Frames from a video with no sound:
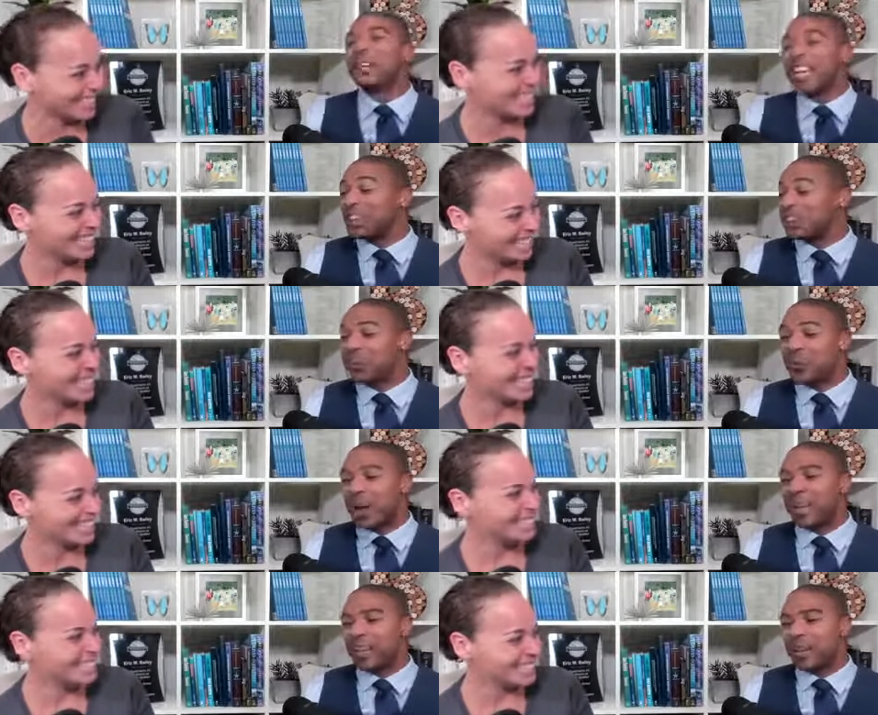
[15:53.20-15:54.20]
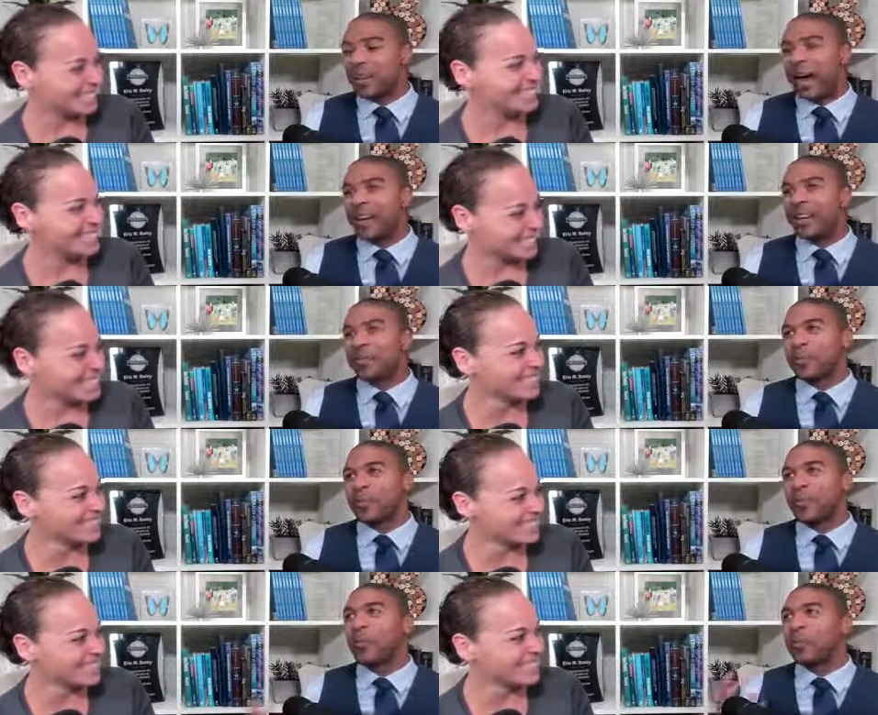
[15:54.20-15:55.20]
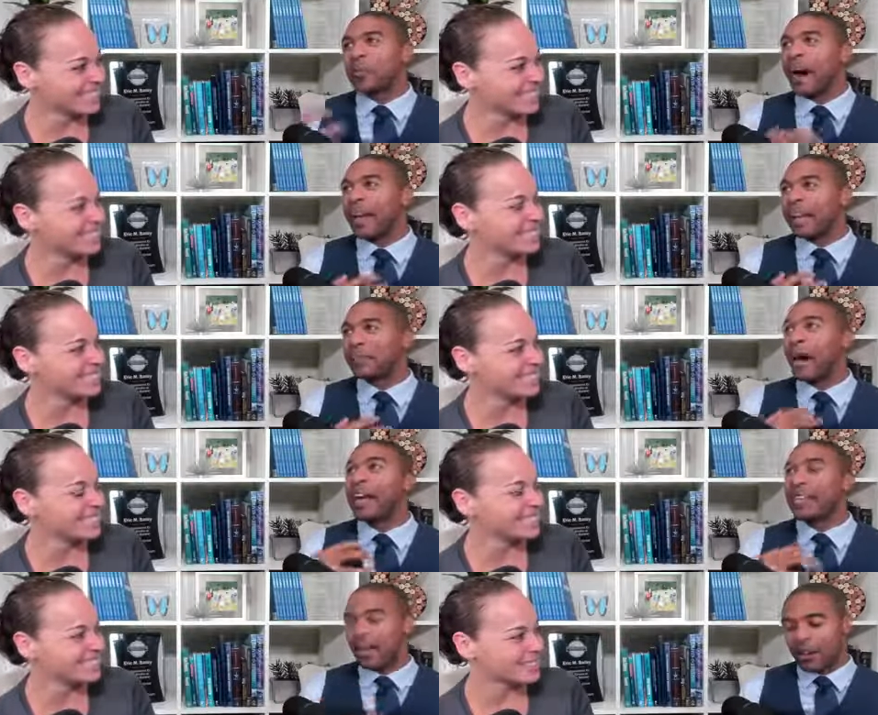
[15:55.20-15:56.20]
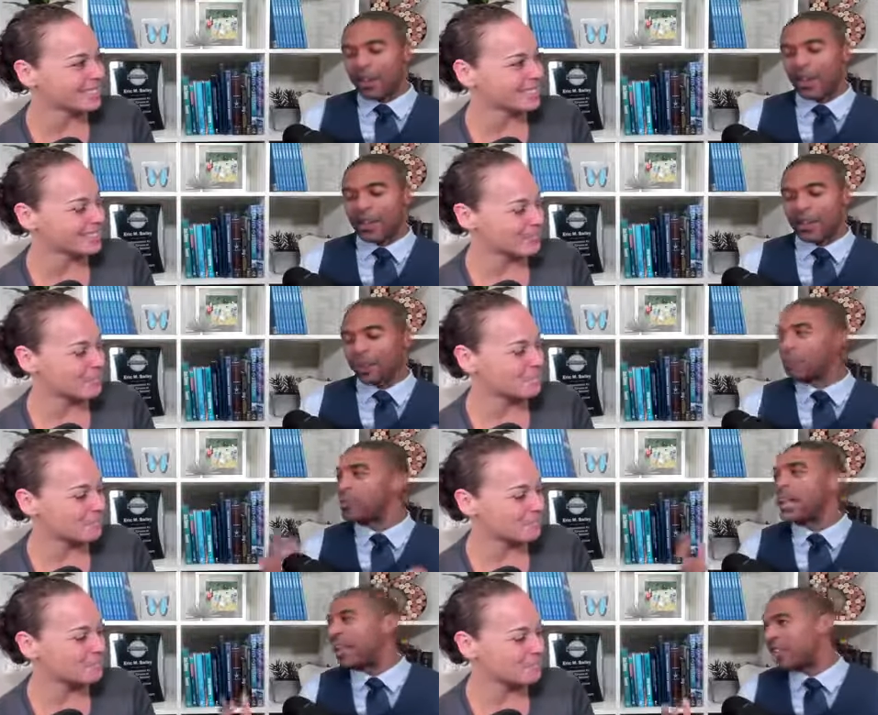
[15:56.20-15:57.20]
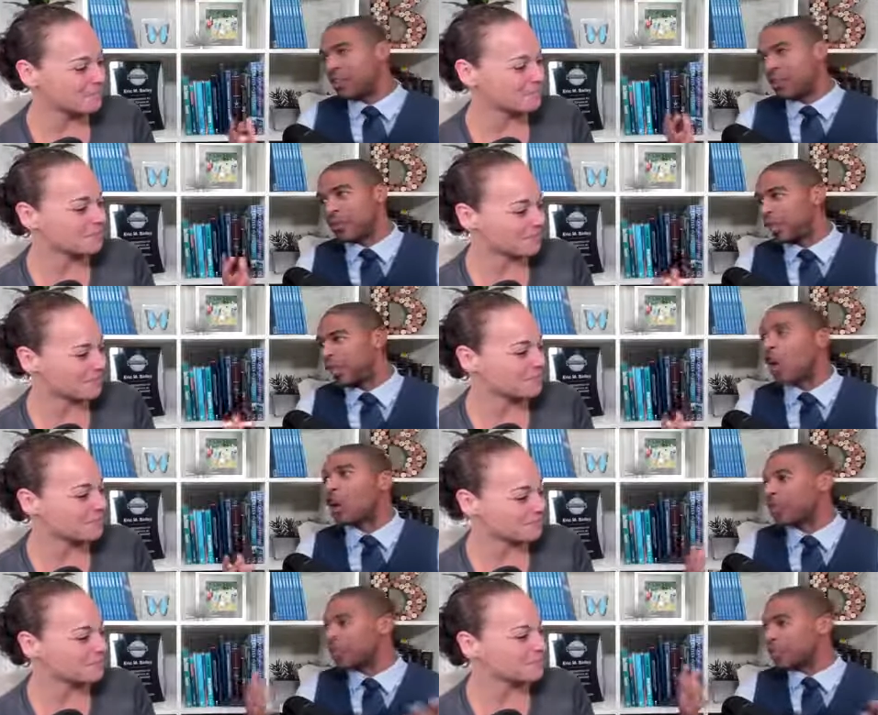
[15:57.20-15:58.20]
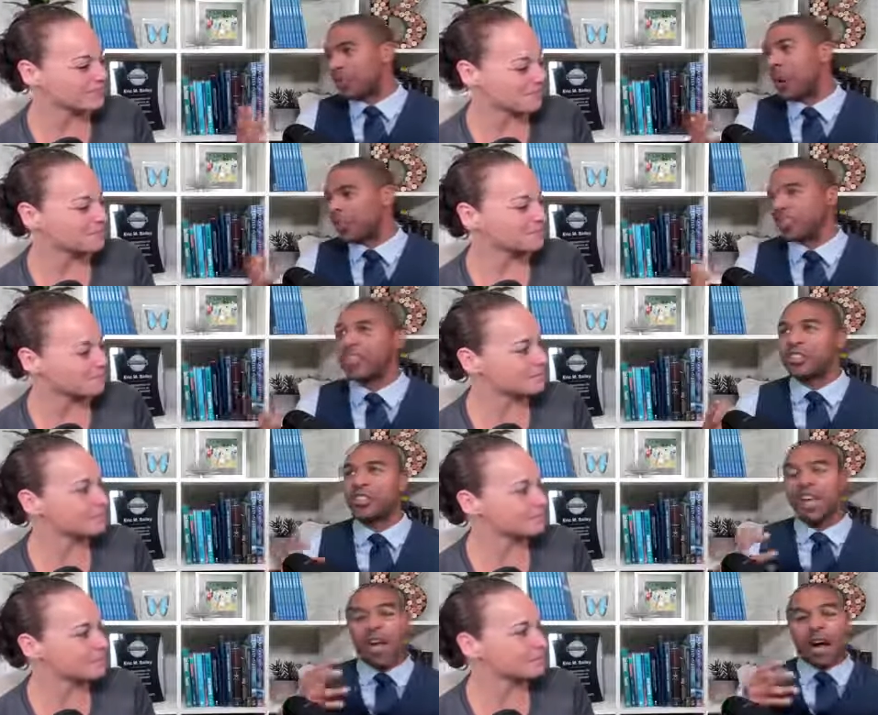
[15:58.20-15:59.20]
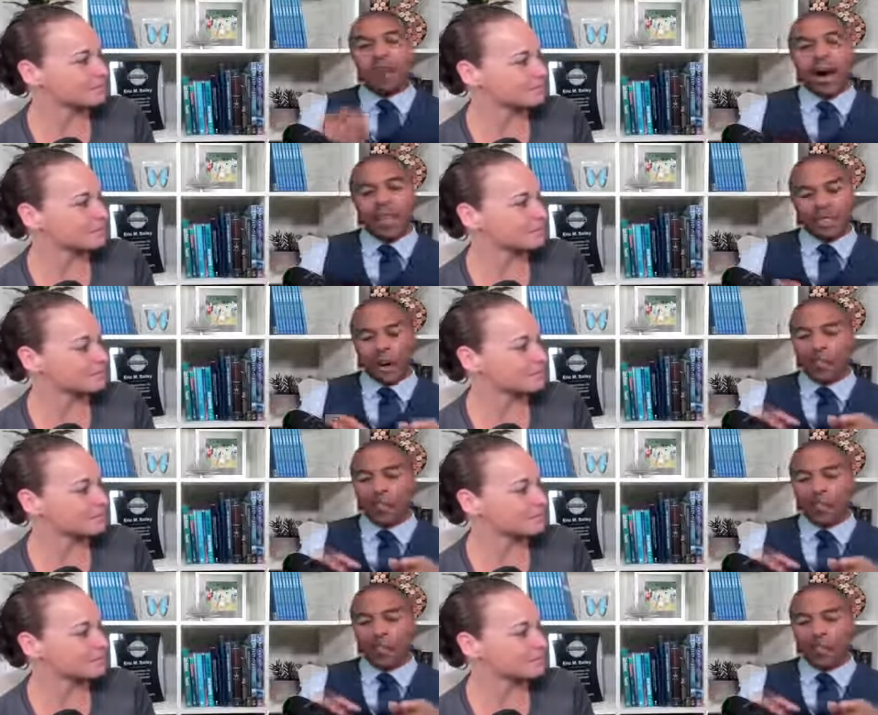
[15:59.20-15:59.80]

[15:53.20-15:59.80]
Speaker 1: and you're, you're right like my my my thought process when we get into an argument or conversation, my thought